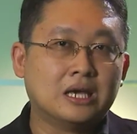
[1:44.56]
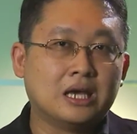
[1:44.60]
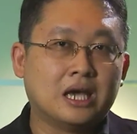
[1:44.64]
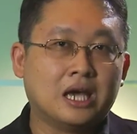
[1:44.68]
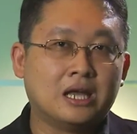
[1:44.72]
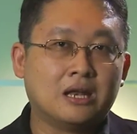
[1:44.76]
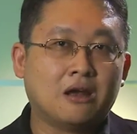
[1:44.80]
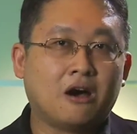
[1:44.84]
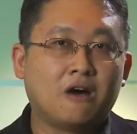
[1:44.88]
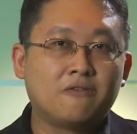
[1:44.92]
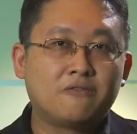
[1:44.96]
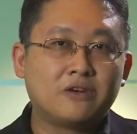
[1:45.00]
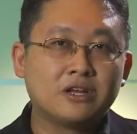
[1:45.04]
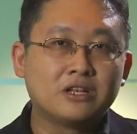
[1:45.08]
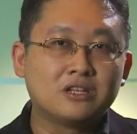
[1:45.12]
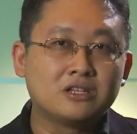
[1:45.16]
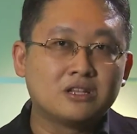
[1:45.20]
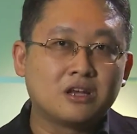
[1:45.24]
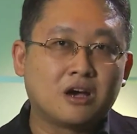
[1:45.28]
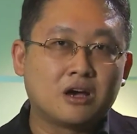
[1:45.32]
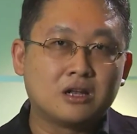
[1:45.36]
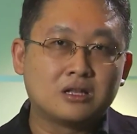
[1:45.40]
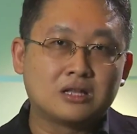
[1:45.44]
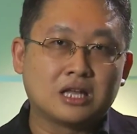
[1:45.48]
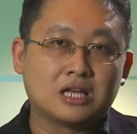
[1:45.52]
And often
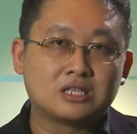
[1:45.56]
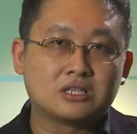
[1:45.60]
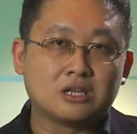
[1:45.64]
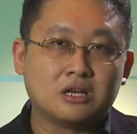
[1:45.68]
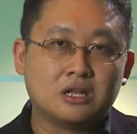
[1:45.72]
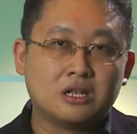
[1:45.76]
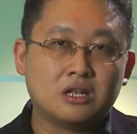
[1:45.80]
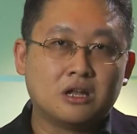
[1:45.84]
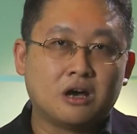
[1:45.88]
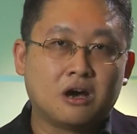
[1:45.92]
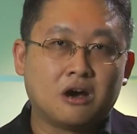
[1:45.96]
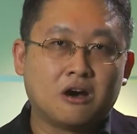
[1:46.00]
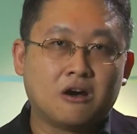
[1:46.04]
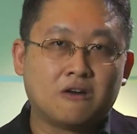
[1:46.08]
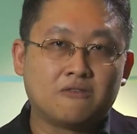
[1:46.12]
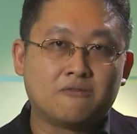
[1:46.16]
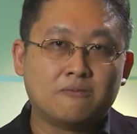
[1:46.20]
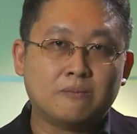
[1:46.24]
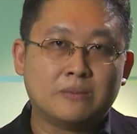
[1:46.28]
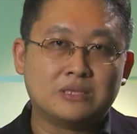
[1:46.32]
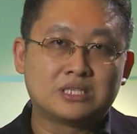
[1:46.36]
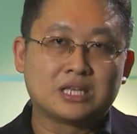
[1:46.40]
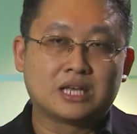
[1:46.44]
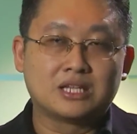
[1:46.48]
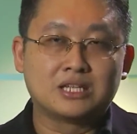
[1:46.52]
not, there's a lot
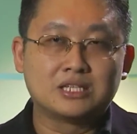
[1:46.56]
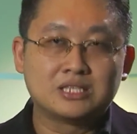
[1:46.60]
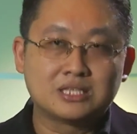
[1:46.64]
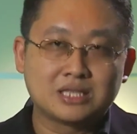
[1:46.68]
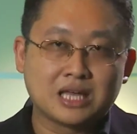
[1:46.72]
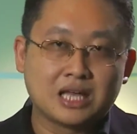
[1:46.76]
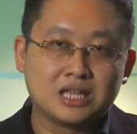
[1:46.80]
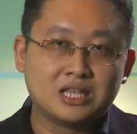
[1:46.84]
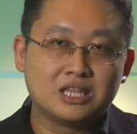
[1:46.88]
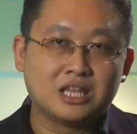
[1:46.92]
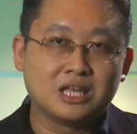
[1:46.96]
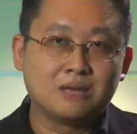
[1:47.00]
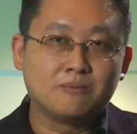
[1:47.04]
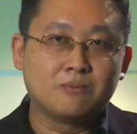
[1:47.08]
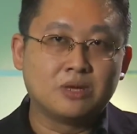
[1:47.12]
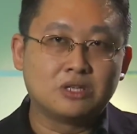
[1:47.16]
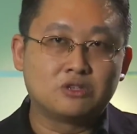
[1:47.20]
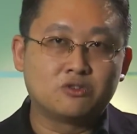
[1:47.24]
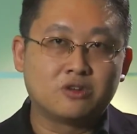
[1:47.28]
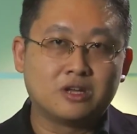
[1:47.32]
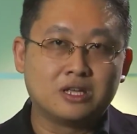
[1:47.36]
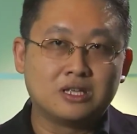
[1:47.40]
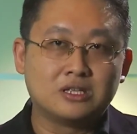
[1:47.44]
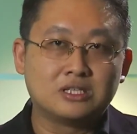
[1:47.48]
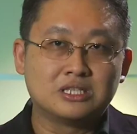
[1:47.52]
of misunderstanding
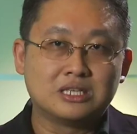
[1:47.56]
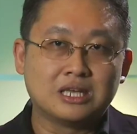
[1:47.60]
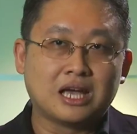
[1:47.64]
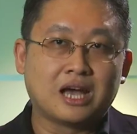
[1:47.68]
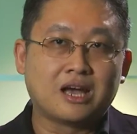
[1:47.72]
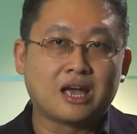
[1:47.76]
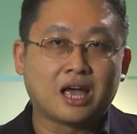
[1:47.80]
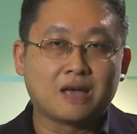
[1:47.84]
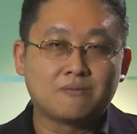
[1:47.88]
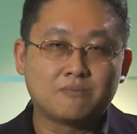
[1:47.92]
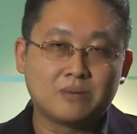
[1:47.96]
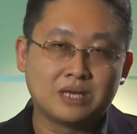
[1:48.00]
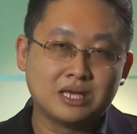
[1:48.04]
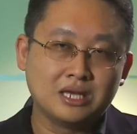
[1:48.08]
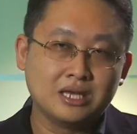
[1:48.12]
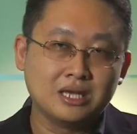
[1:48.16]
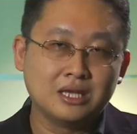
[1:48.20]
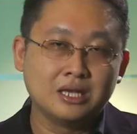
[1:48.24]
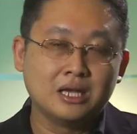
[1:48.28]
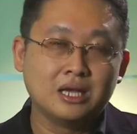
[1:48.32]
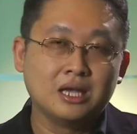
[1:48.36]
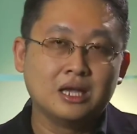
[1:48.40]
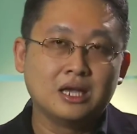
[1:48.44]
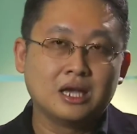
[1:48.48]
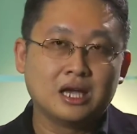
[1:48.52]
between
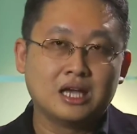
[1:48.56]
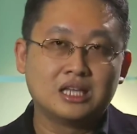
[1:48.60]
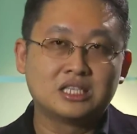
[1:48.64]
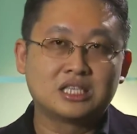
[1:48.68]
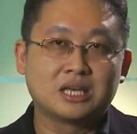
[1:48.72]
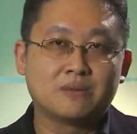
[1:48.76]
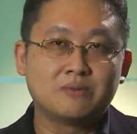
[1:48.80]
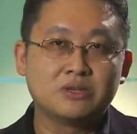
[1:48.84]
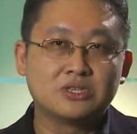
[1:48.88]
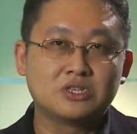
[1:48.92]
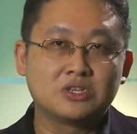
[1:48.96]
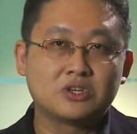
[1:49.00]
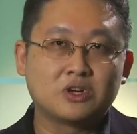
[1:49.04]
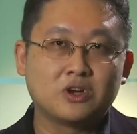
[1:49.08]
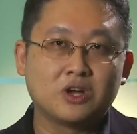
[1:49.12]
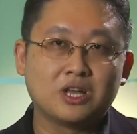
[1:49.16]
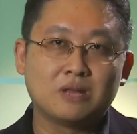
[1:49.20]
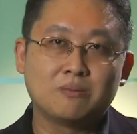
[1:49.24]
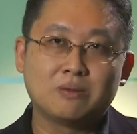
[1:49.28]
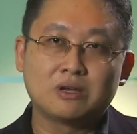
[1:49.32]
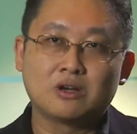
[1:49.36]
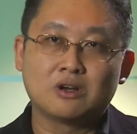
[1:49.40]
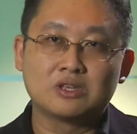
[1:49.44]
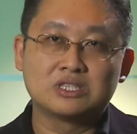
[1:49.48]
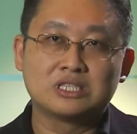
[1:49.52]
CIIP and
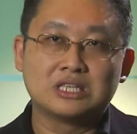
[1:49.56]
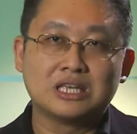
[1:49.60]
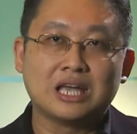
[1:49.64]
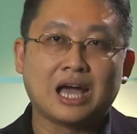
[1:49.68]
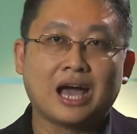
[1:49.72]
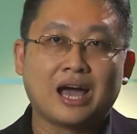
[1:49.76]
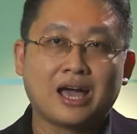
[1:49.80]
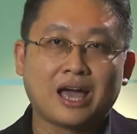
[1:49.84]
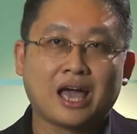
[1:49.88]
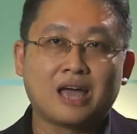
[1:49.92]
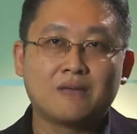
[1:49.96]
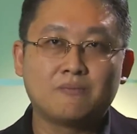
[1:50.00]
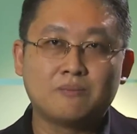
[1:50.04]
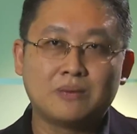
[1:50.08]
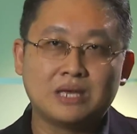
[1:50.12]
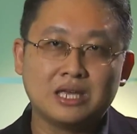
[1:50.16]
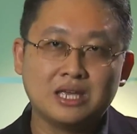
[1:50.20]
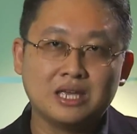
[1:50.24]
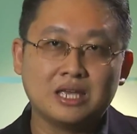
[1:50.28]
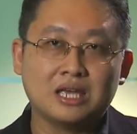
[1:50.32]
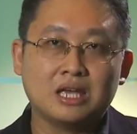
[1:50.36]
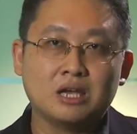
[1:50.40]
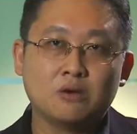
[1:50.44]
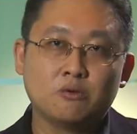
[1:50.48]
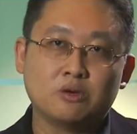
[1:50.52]
cybersecurity because
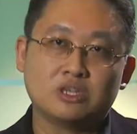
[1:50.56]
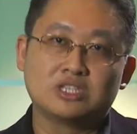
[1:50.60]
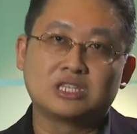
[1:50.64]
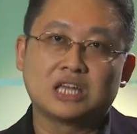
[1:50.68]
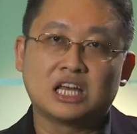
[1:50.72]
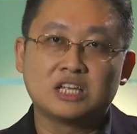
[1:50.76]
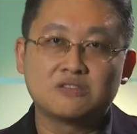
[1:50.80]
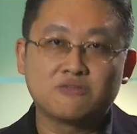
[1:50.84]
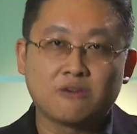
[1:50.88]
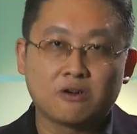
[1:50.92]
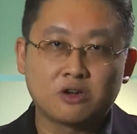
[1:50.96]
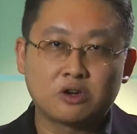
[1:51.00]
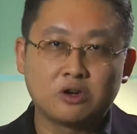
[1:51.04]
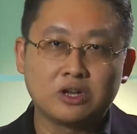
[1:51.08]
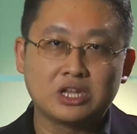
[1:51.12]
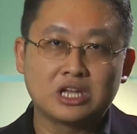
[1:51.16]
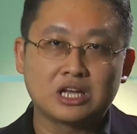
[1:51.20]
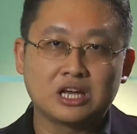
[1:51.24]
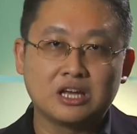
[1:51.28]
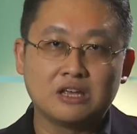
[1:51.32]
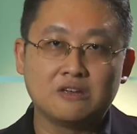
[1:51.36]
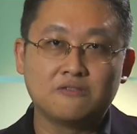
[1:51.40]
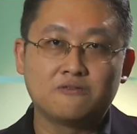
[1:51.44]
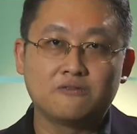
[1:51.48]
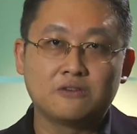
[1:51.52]
CIIP, which stands for
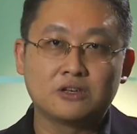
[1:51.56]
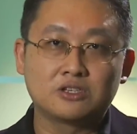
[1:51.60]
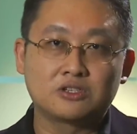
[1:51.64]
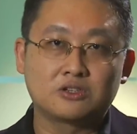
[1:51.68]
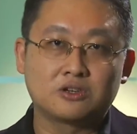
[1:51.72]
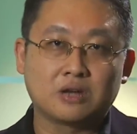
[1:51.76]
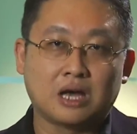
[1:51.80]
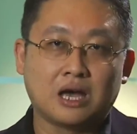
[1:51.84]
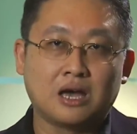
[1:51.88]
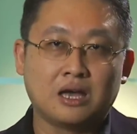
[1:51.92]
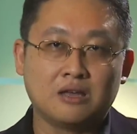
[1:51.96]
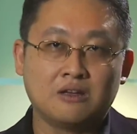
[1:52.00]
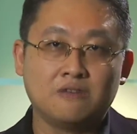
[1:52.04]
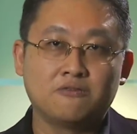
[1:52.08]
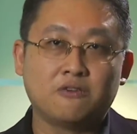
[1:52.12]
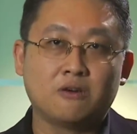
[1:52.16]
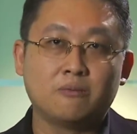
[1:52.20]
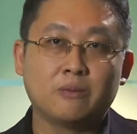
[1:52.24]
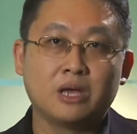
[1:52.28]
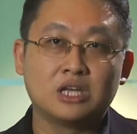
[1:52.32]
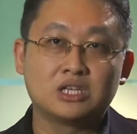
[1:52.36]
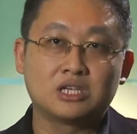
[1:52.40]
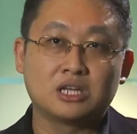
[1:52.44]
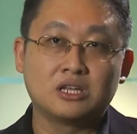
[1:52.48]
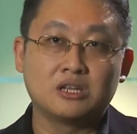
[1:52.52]
Critical
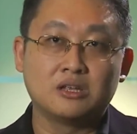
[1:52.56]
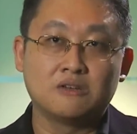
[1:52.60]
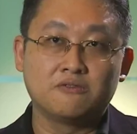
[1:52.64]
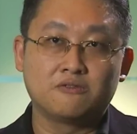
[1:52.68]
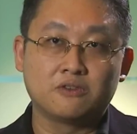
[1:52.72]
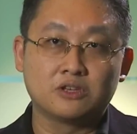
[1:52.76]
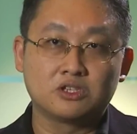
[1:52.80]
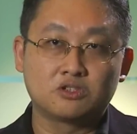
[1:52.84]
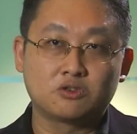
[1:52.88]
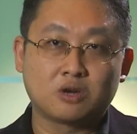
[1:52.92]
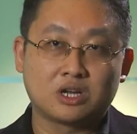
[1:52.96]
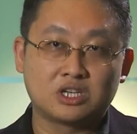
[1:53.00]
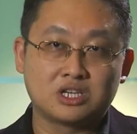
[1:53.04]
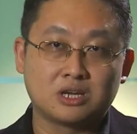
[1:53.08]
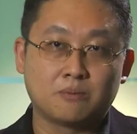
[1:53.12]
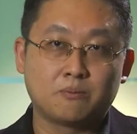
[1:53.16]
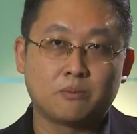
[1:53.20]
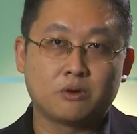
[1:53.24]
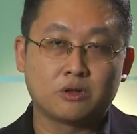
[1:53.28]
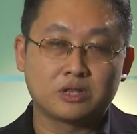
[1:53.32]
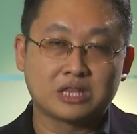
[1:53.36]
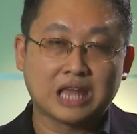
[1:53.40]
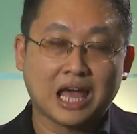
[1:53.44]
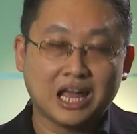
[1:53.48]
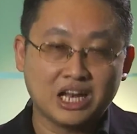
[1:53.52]
Information Infrastructure
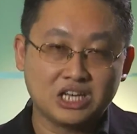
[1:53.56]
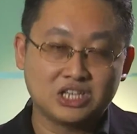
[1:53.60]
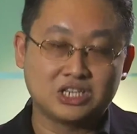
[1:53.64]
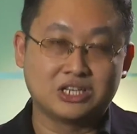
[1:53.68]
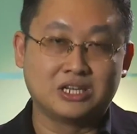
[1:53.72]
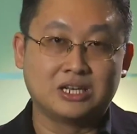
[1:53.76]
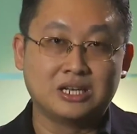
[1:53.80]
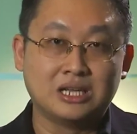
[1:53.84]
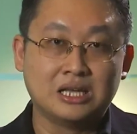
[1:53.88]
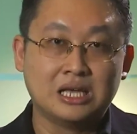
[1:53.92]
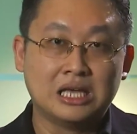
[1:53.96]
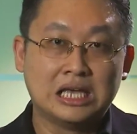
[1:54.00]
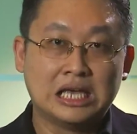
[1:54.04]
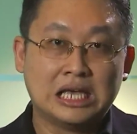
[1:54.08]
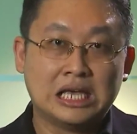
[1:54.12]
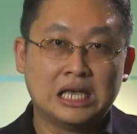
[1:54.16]
Protection,